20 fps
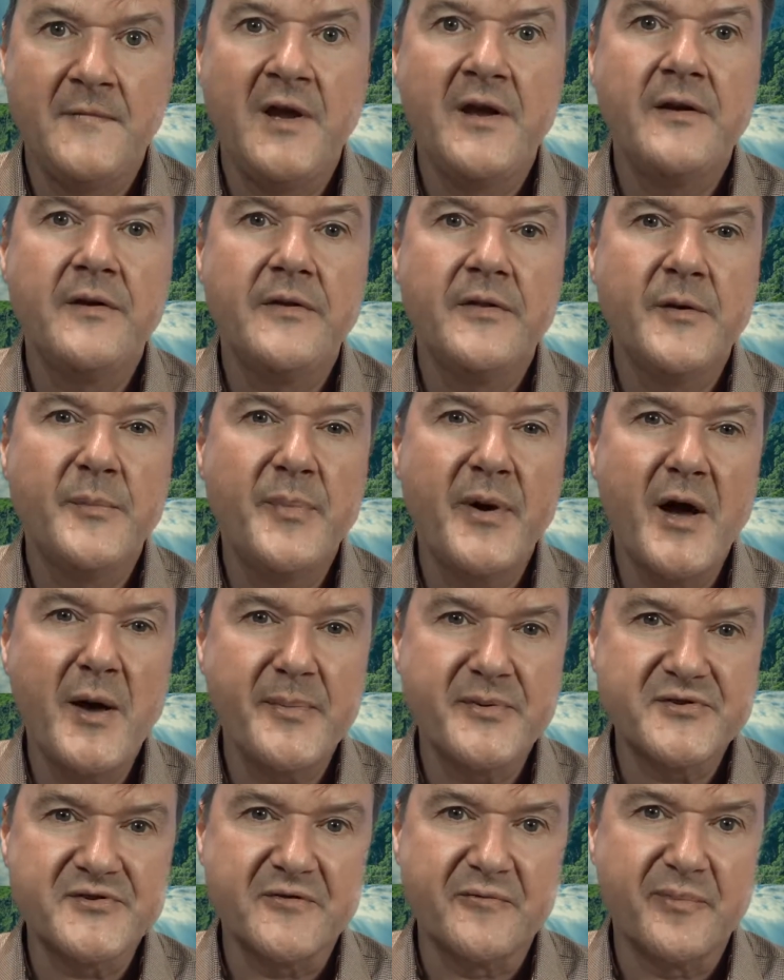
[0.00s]
The
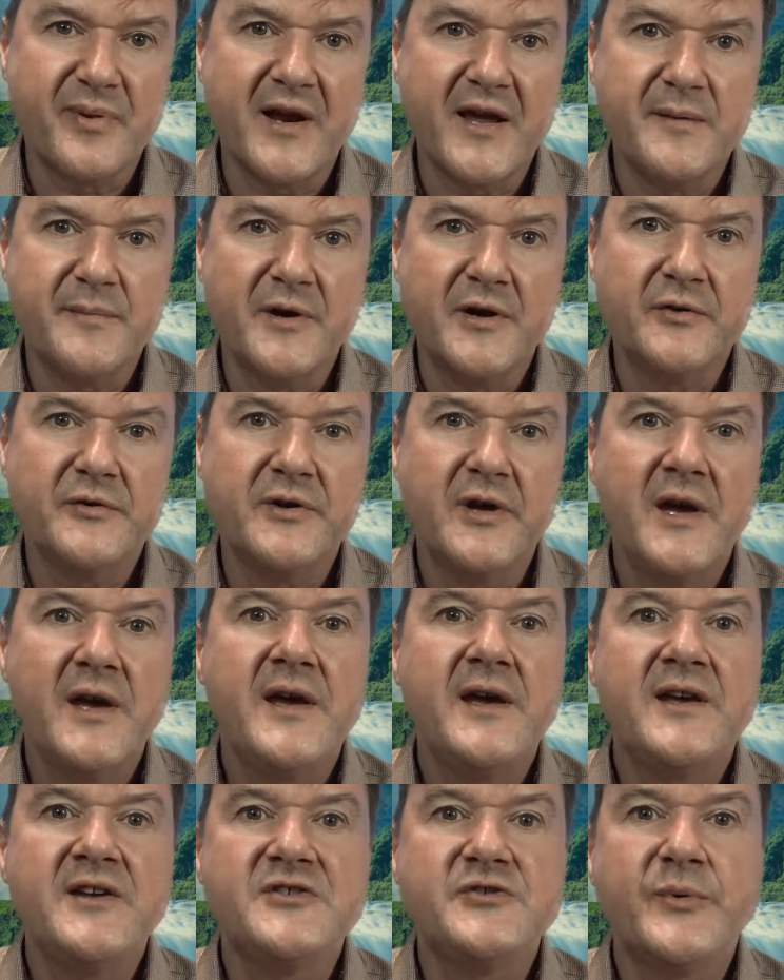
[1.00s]
purpose of play mode
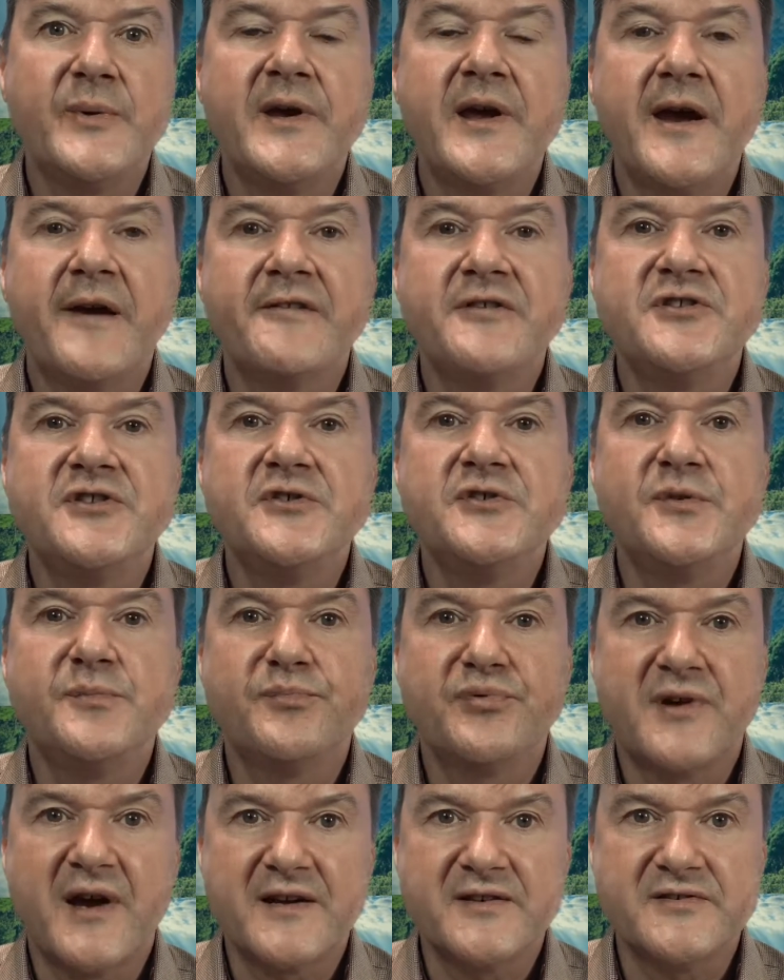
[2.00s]
is to encourage you to
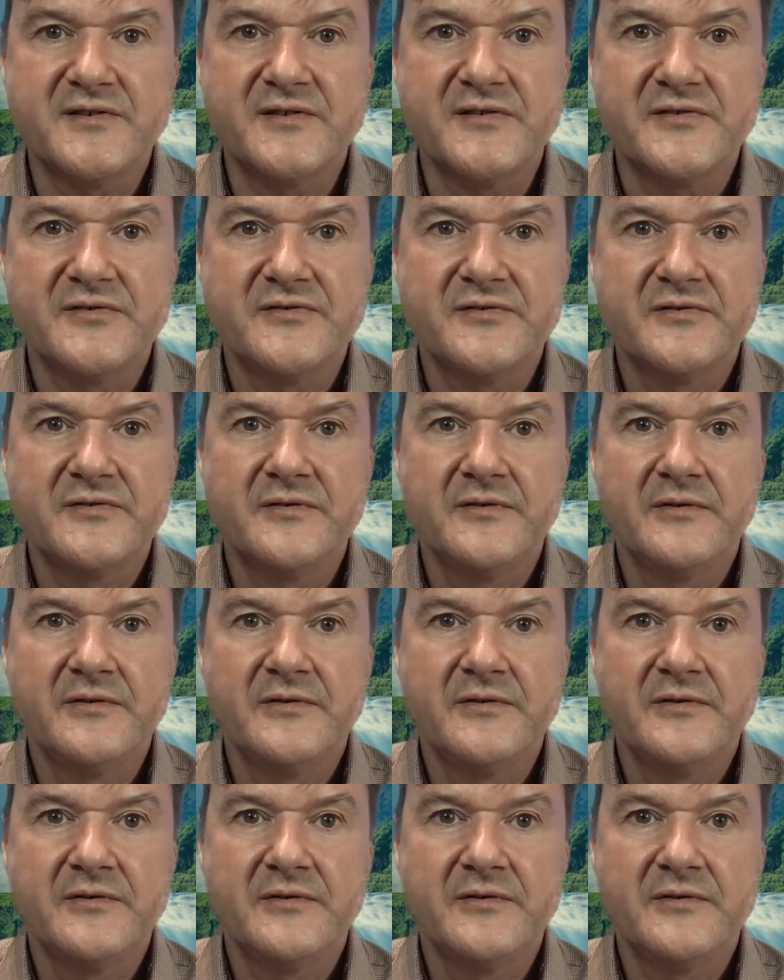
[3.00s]
practice,